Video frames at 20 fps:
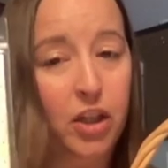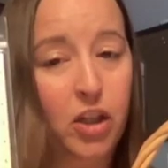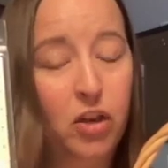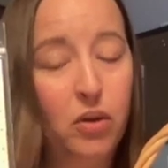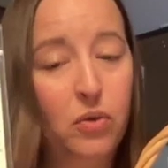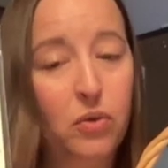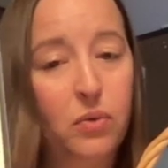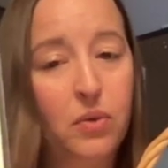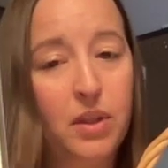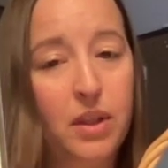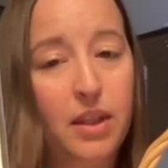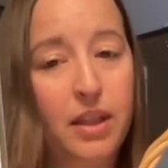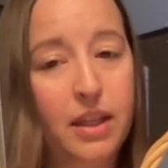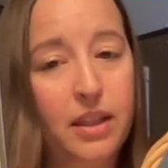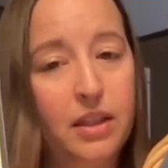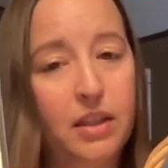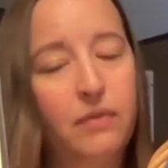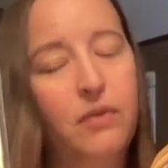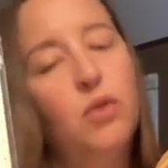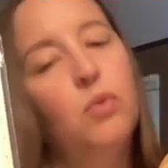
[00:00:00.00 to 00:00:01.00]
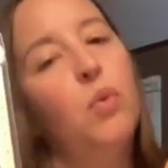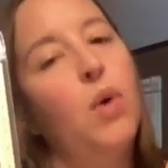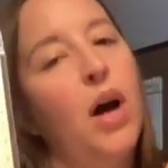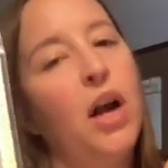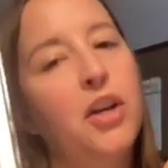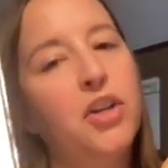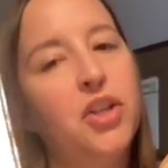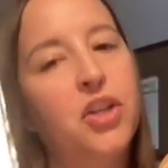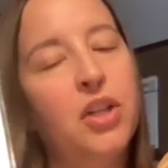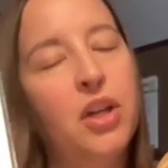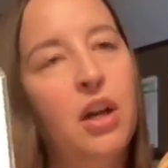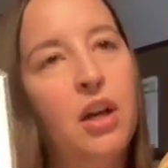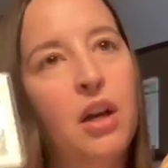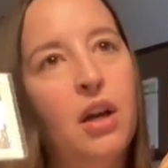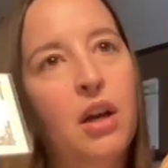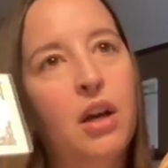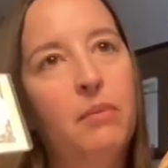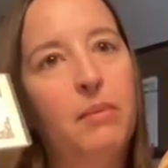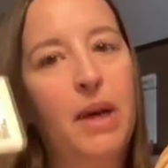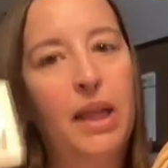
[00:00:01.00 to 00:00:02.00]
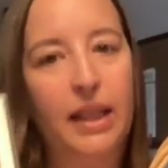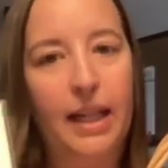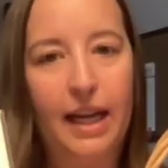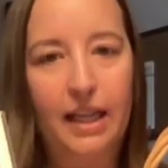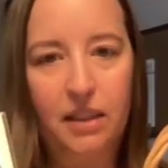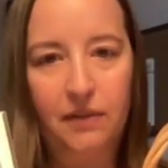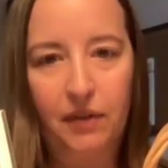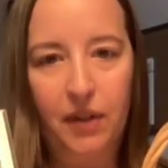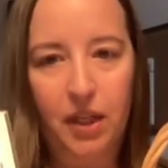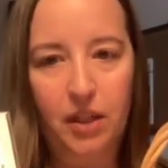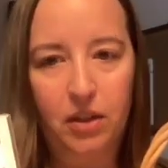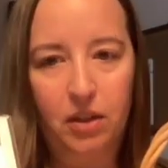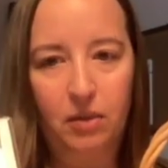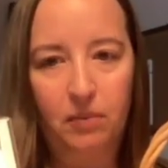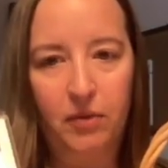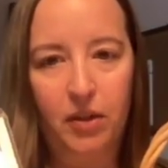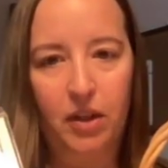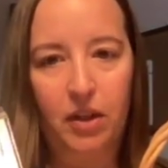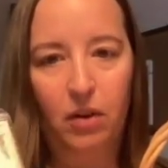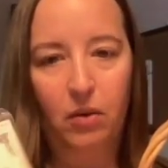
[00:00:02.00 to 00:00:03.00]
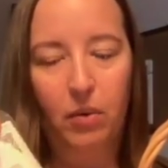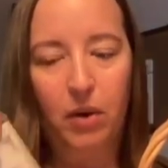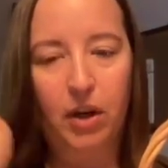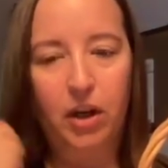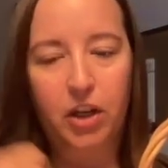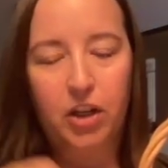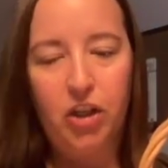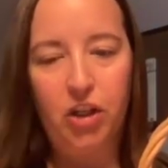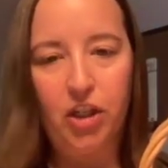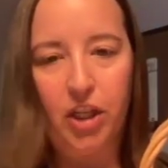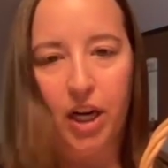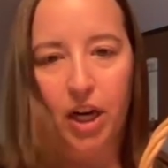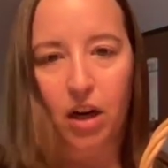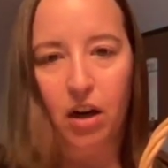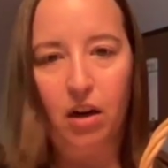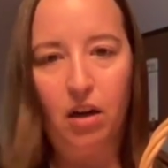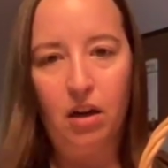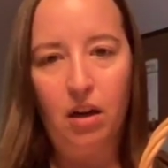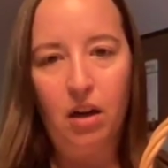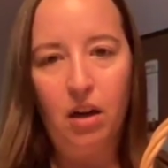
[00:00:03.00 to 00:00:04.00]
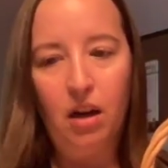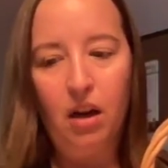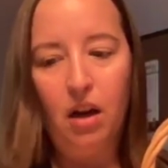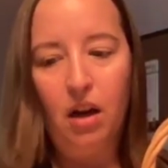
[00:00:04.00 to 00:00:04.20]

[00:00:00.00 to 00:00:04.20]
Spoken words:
to use this. If you watched my last Flosstube video where I shared